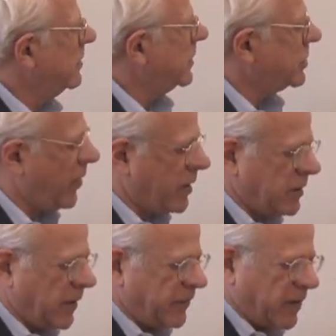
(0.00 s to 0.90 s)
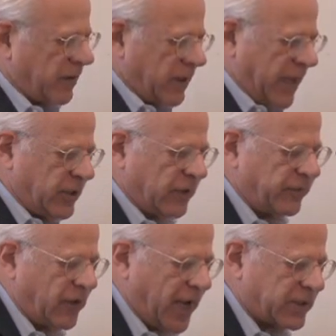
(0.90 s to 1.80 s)
the struggle of the ancient
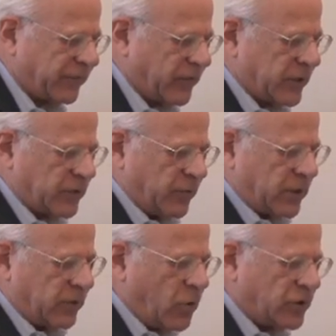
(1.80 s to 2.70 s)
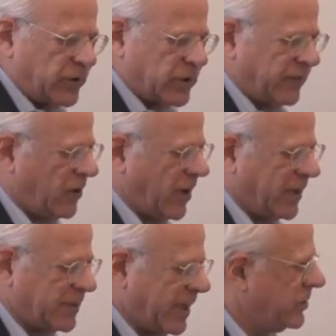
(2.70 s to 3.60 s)
philosophers with the notions of
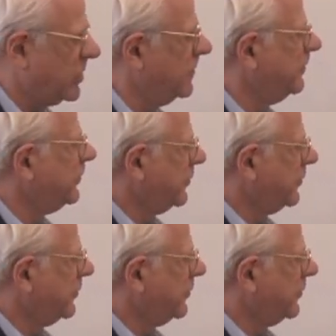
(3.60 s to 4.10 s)
causation,